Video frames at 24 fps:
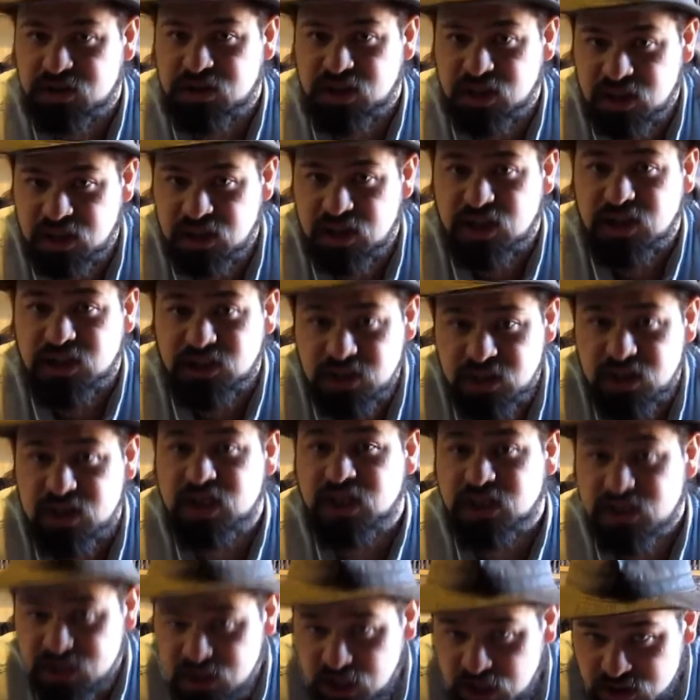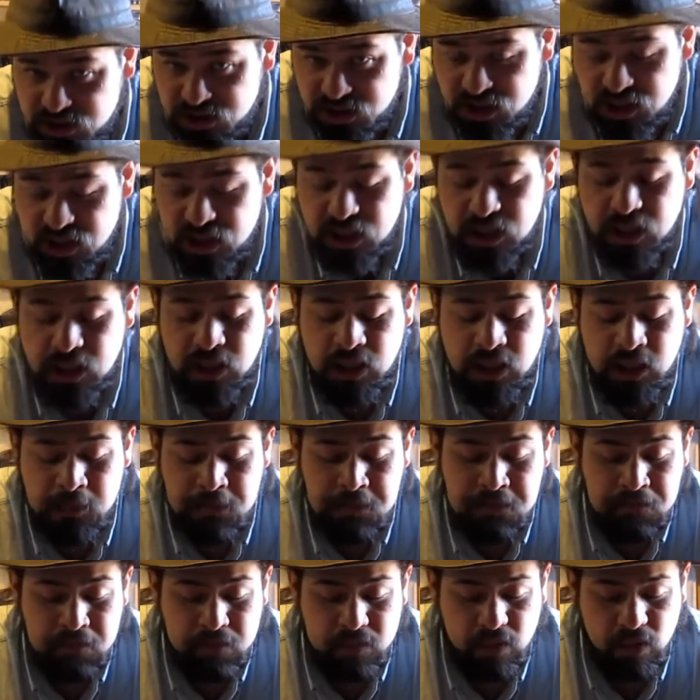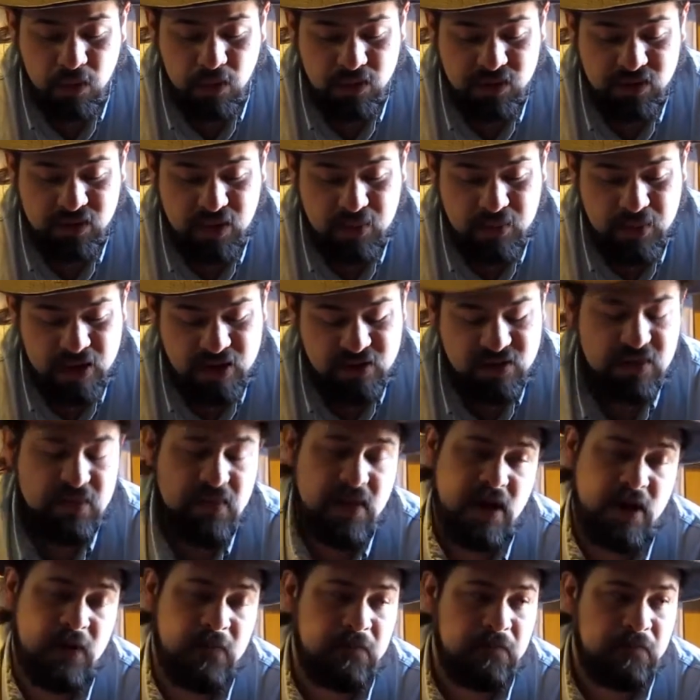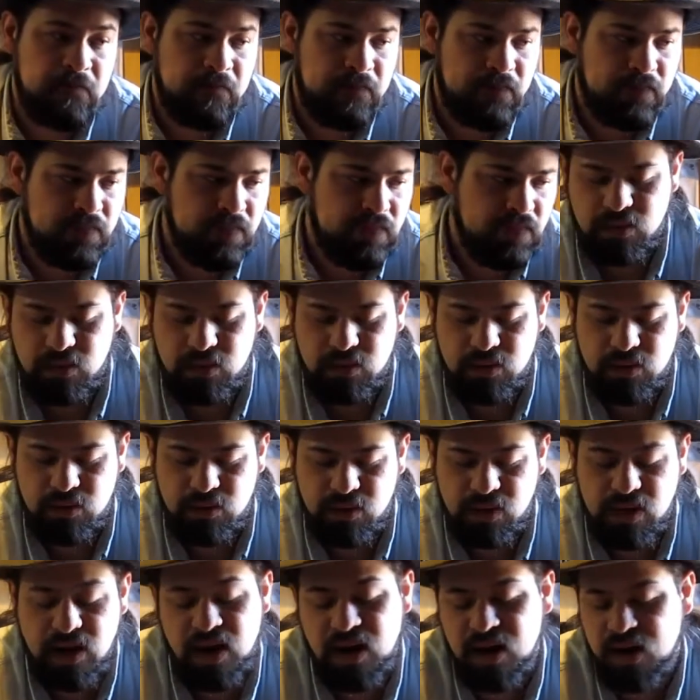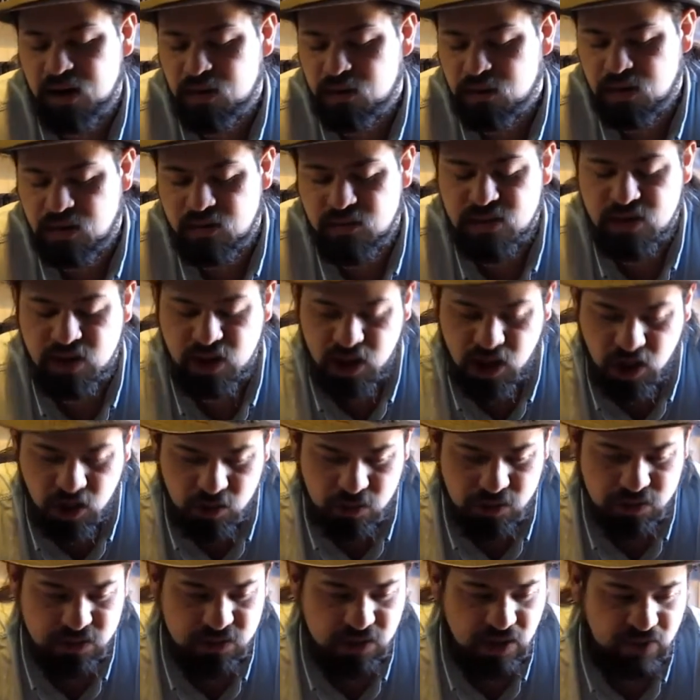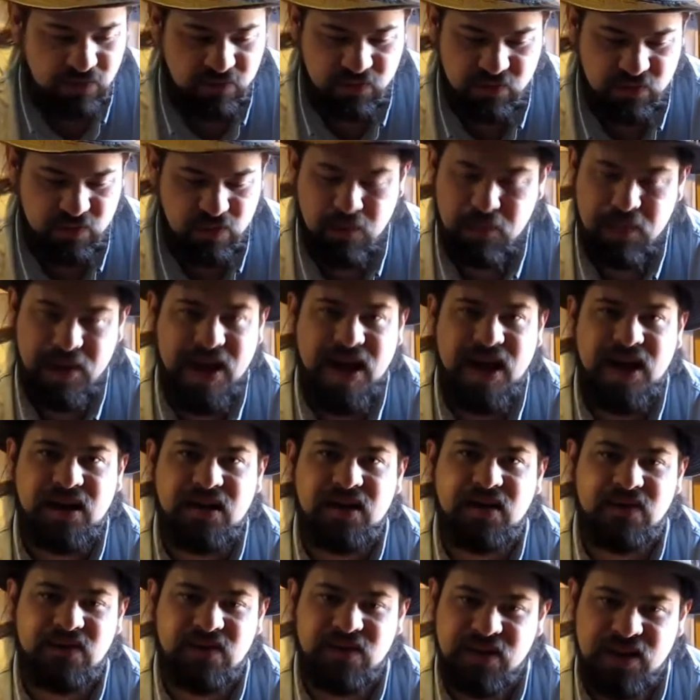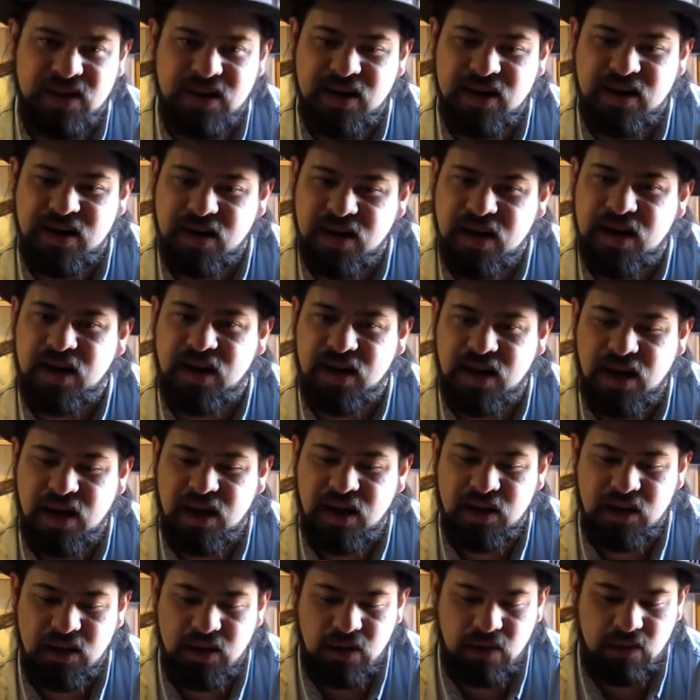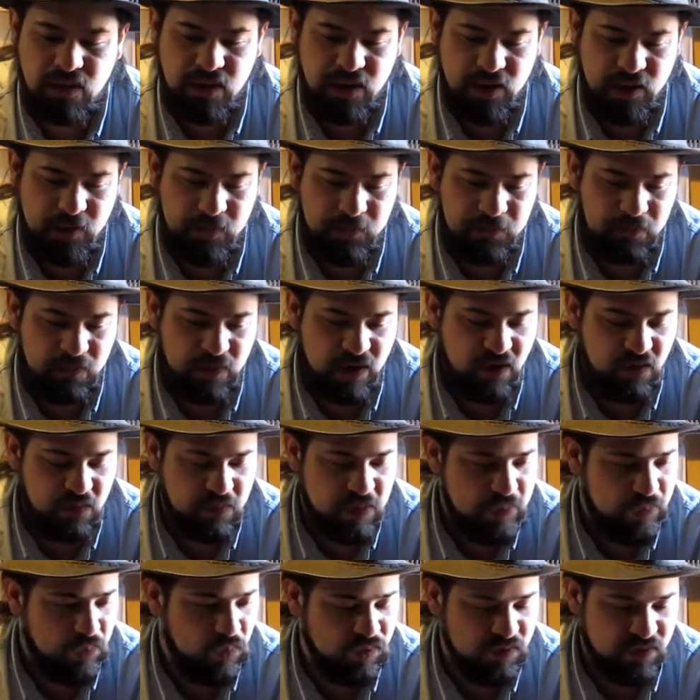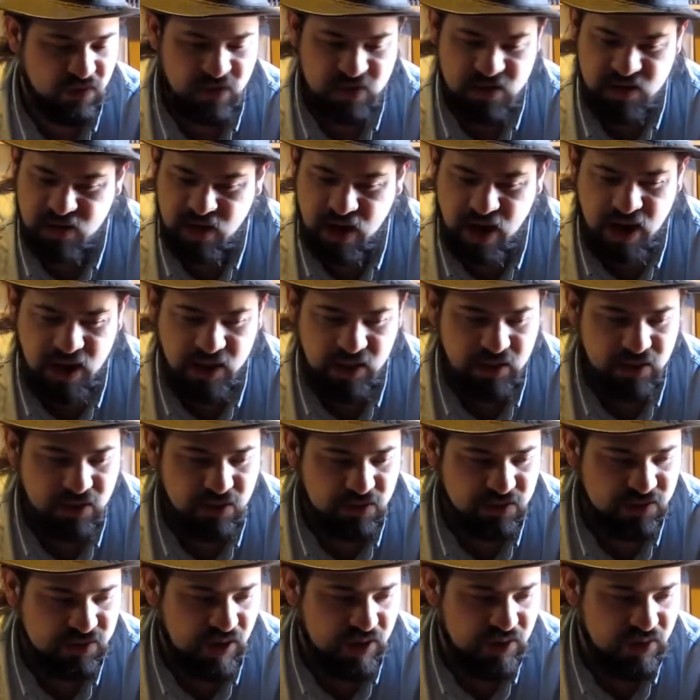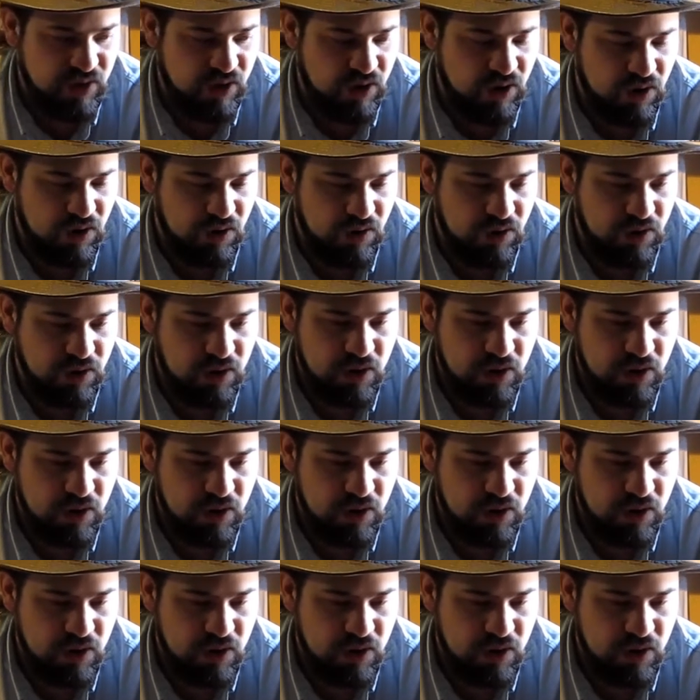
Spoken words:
Shin Hiasashi, was an amazing man. The kind of guy who gave you the clothes off his own back if you needed it, kind of guy, you know. Whenever people went to visit the island or stayed there,